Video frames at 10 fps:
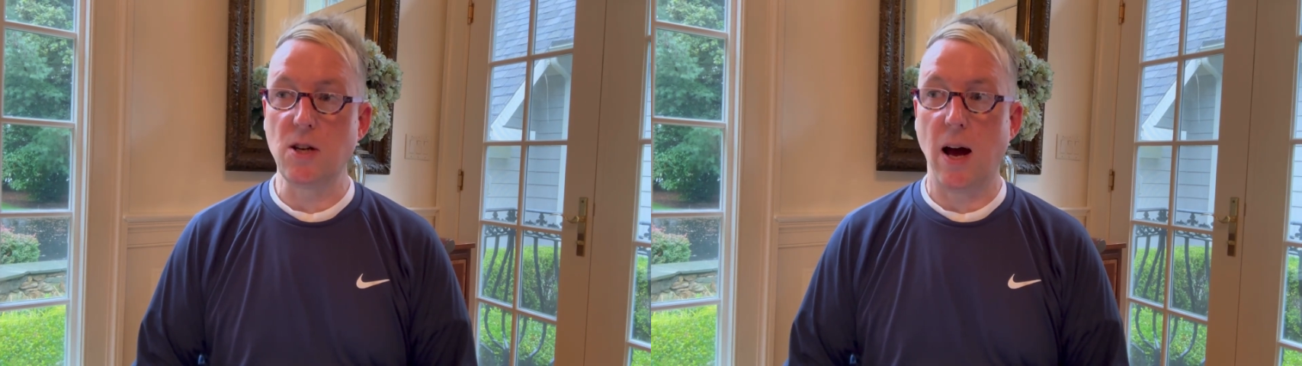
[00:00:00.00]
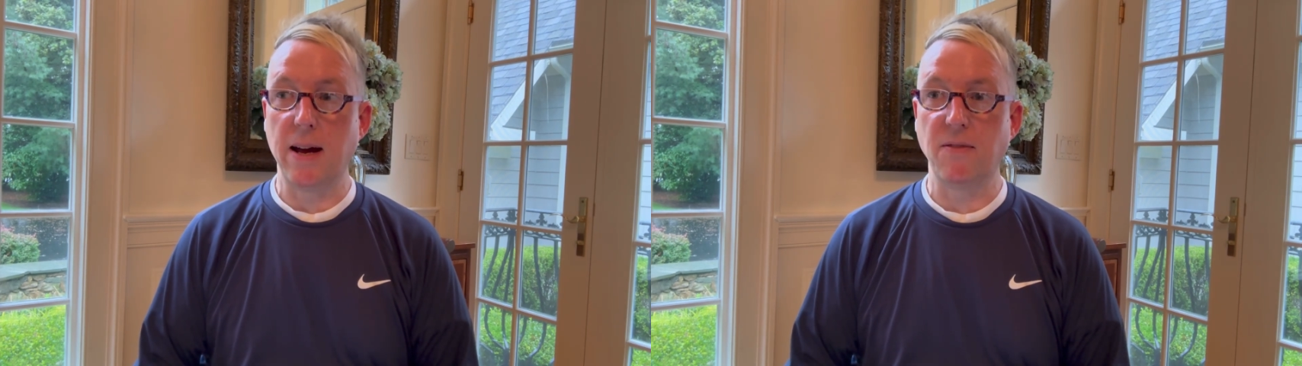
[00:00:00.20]

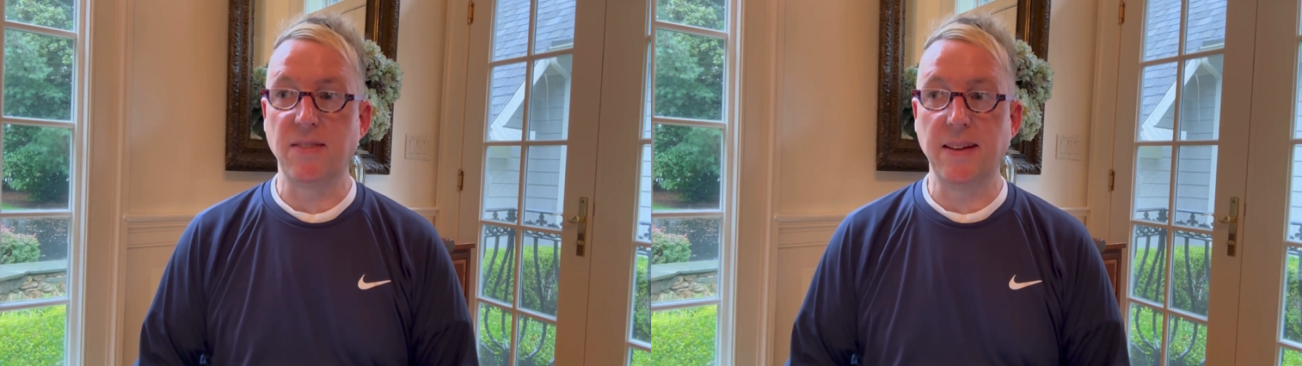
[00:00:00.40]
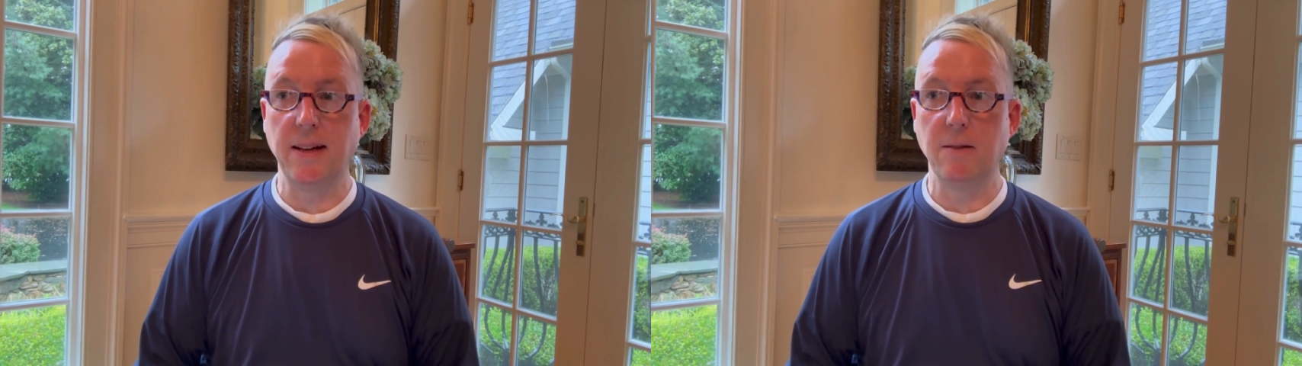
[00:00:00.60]
I have
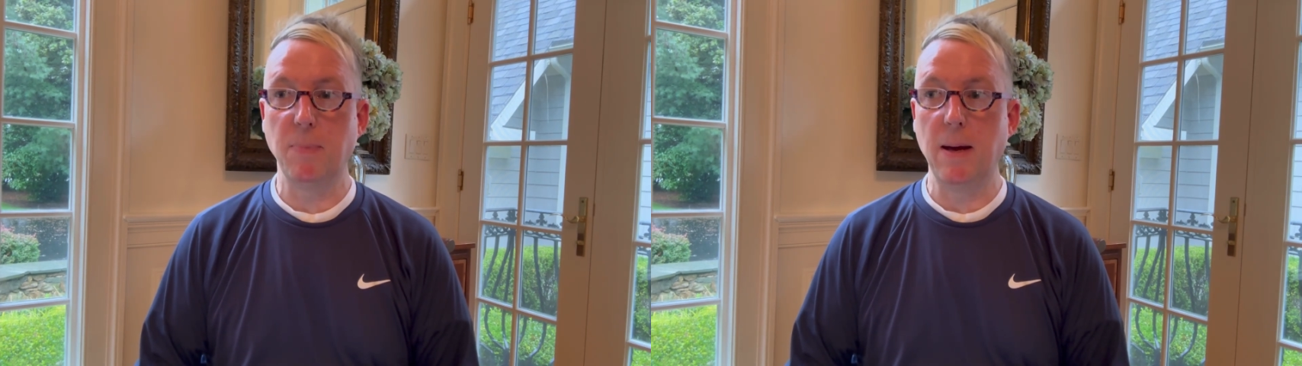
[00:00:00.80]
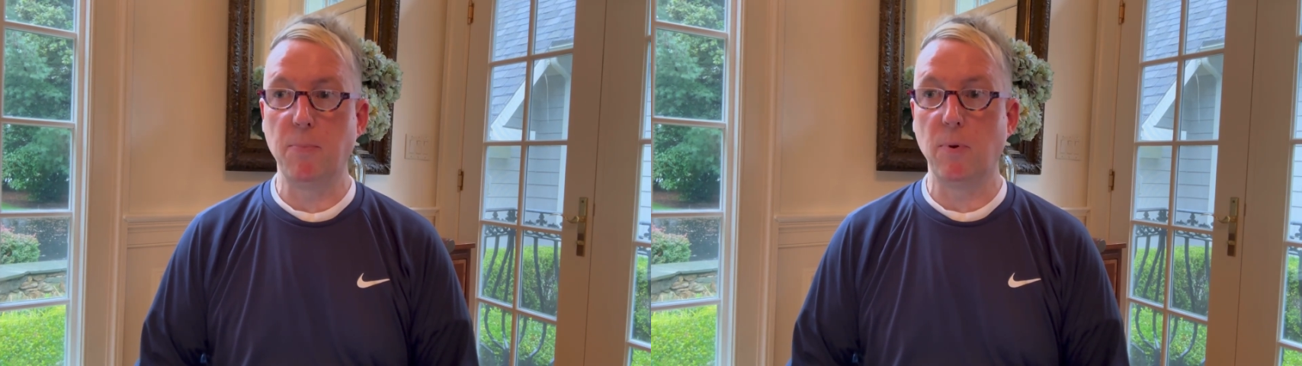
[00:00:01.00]
seen
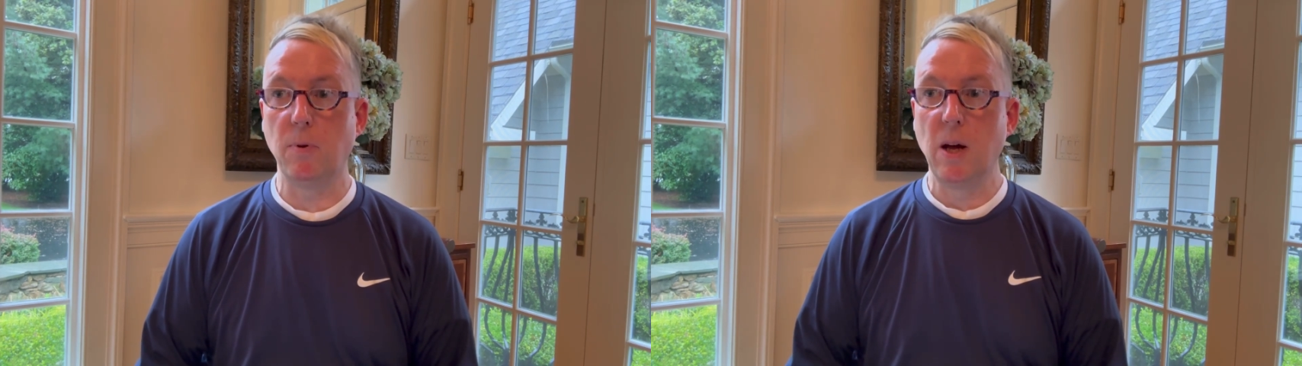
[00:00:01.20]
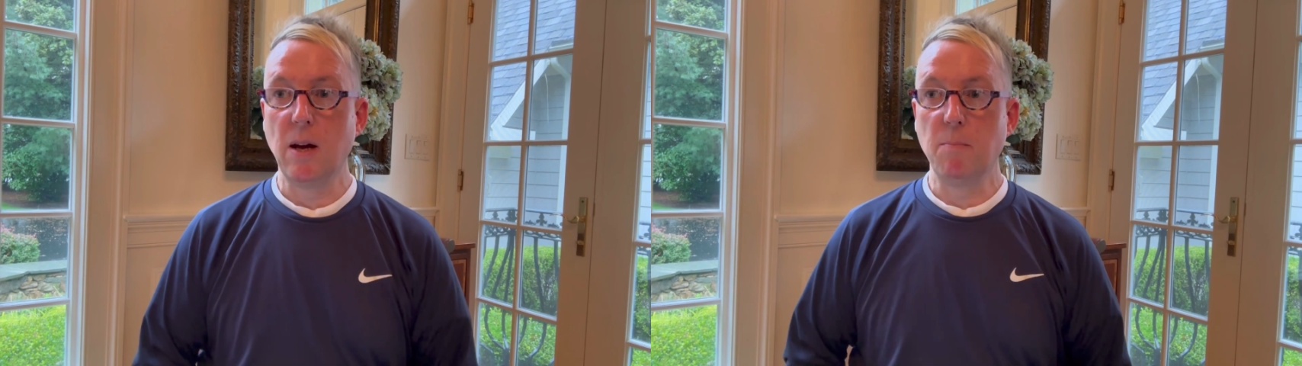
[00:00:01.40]

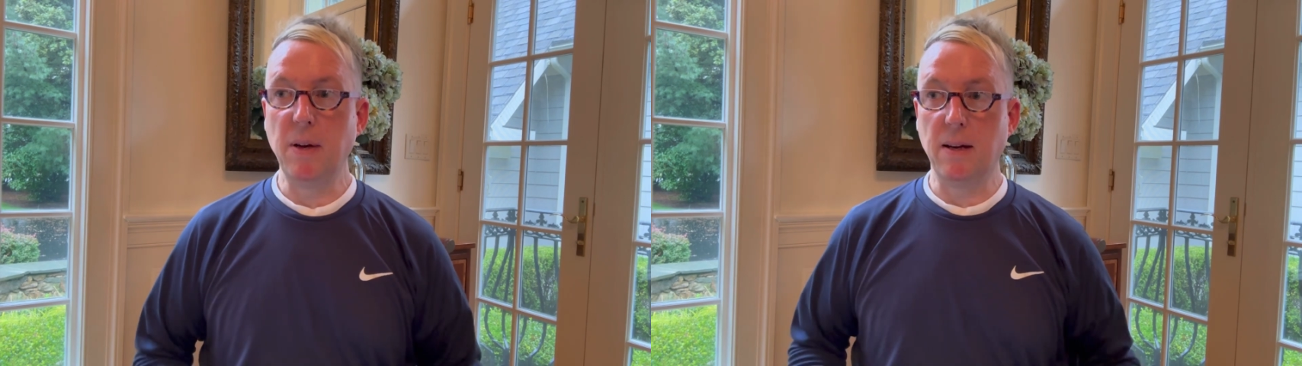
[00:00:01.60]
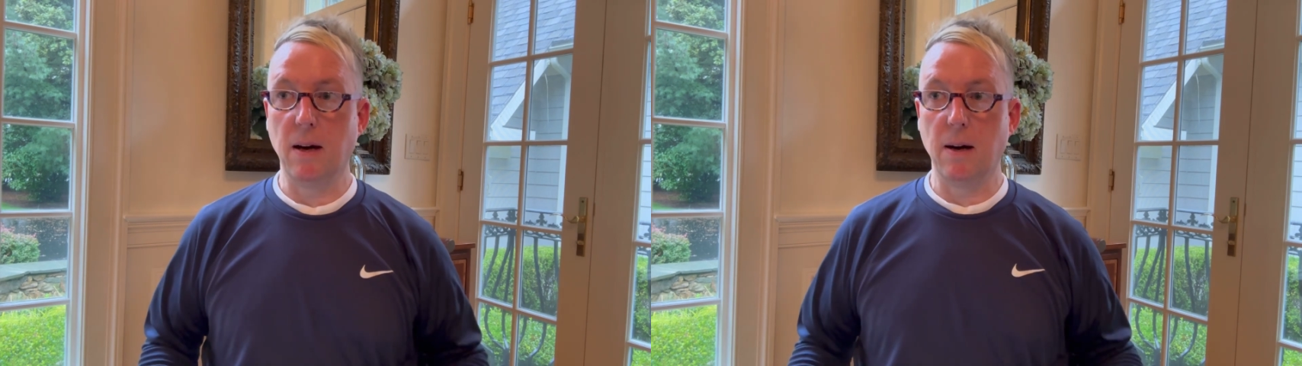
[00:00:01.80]
people
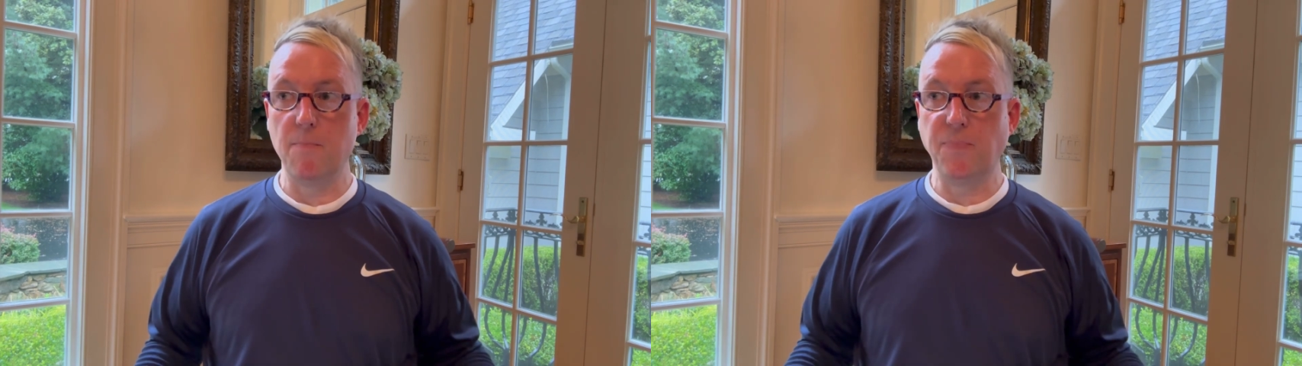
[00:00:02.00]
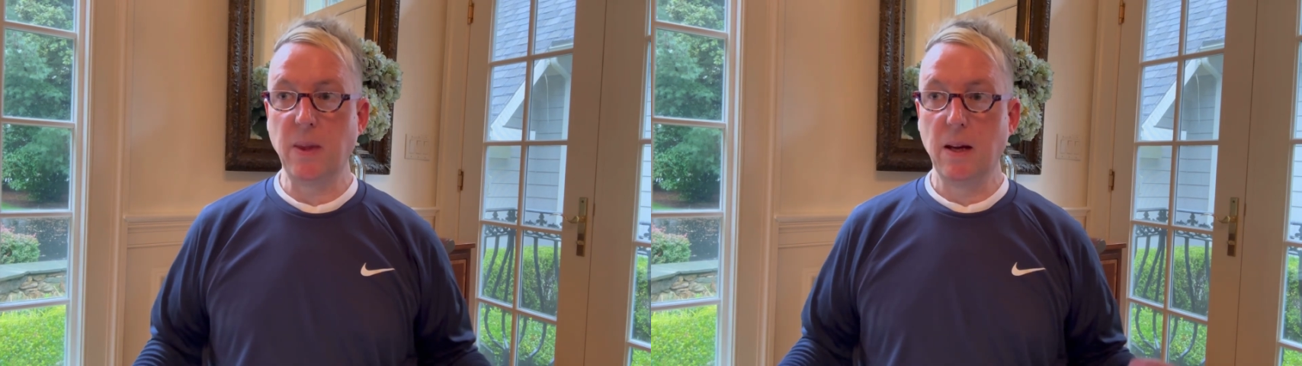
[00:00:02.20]

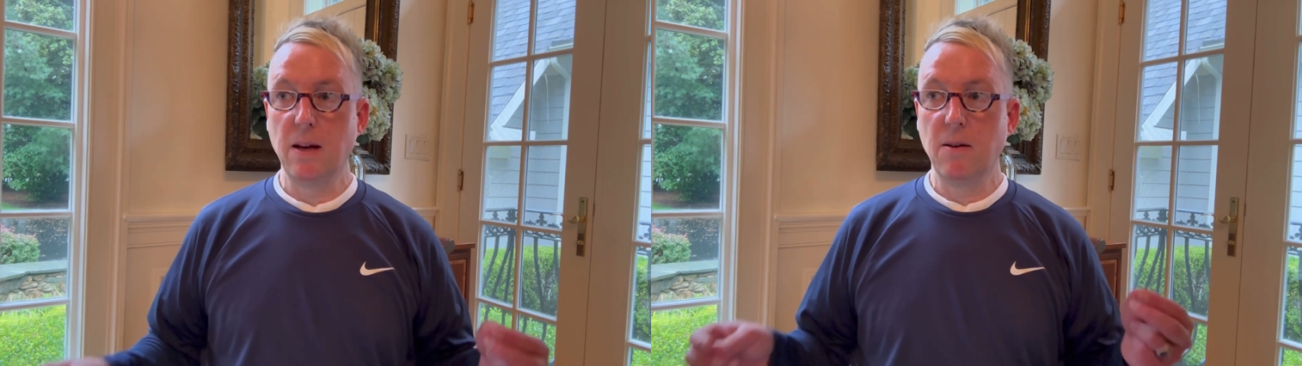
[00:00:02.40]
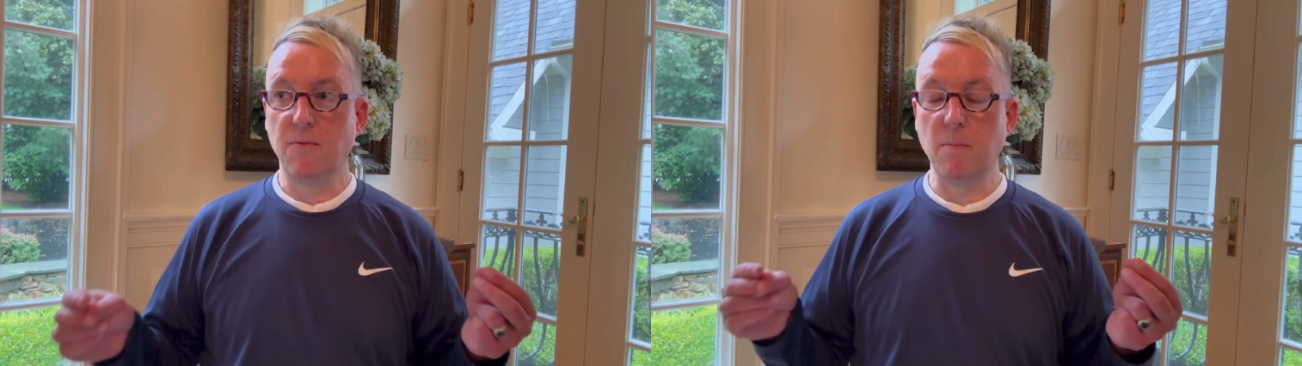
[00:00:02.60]
become
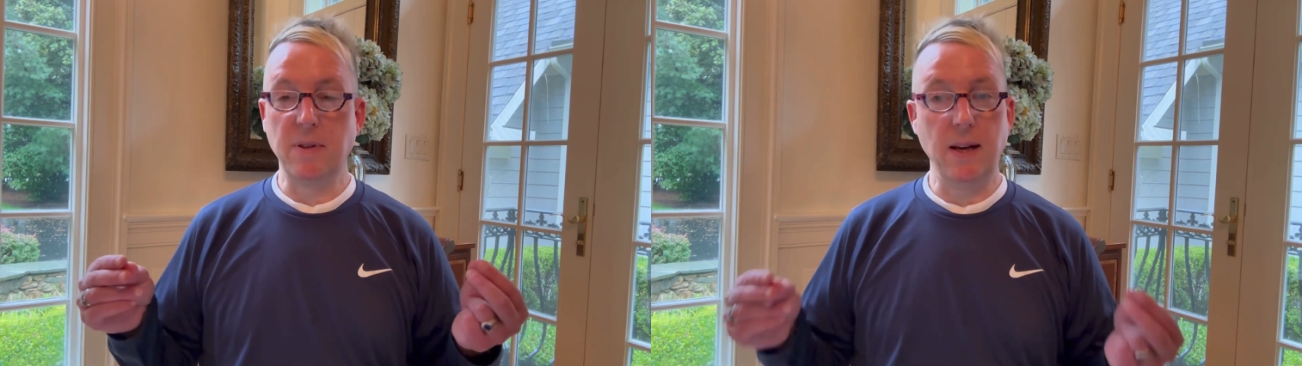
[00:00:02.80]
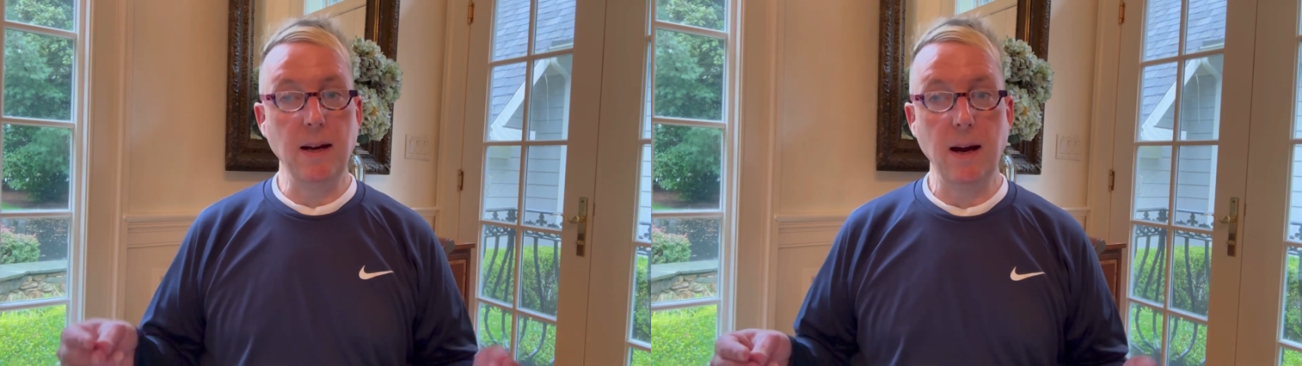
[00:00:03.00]
from
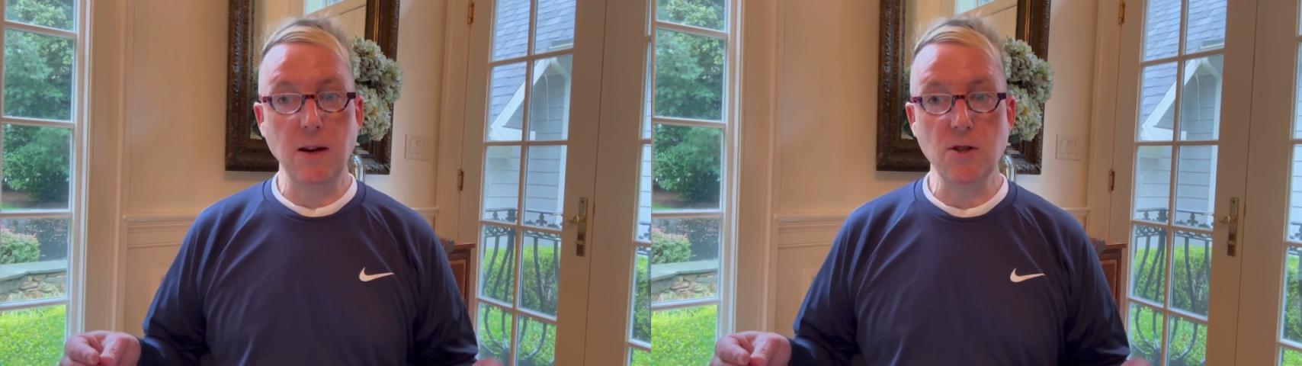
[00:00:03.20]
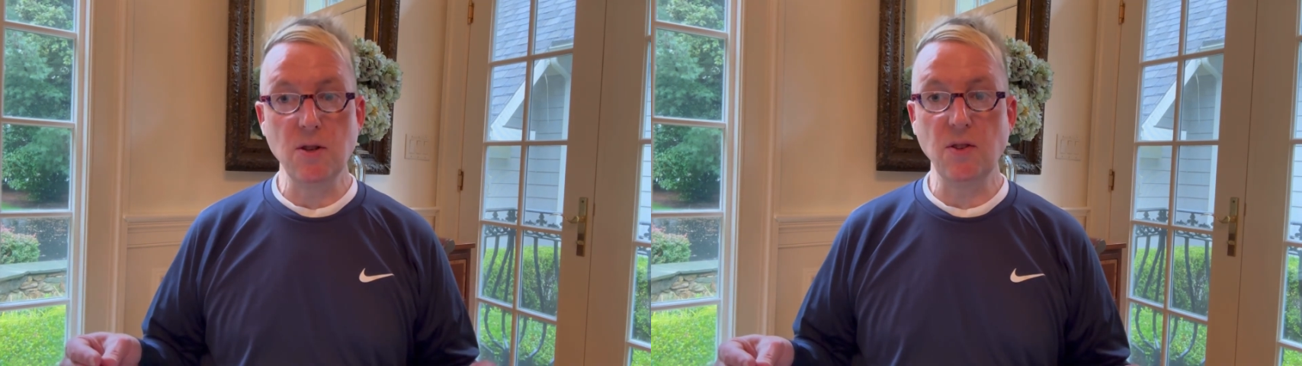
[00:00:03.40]

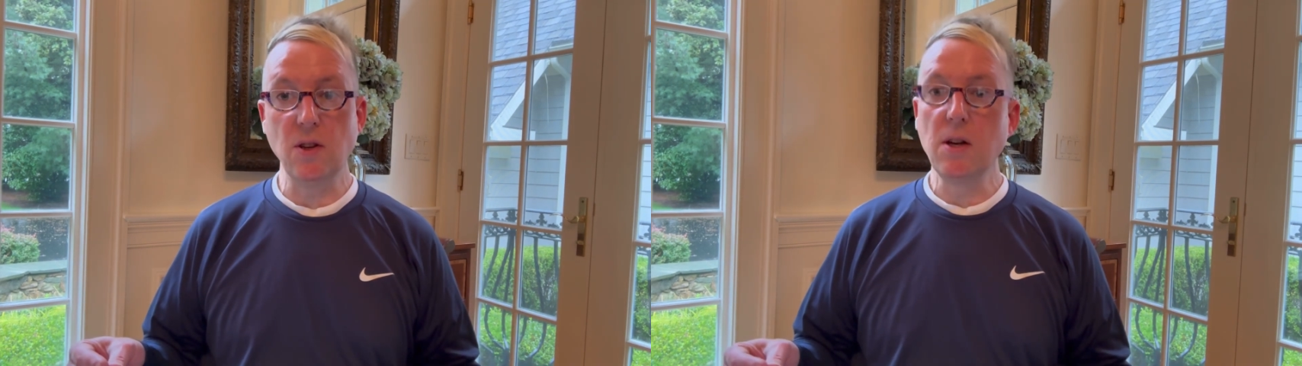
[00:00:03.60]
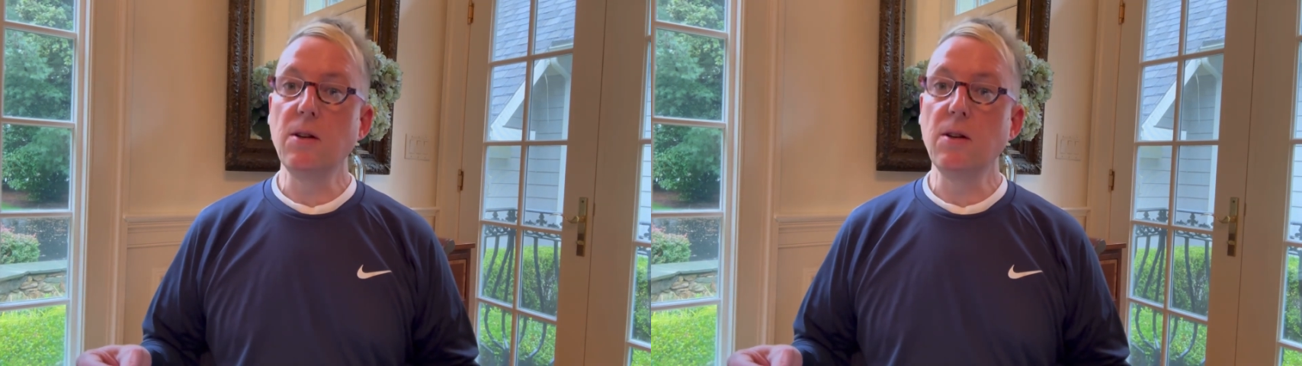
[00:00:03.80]
teenagers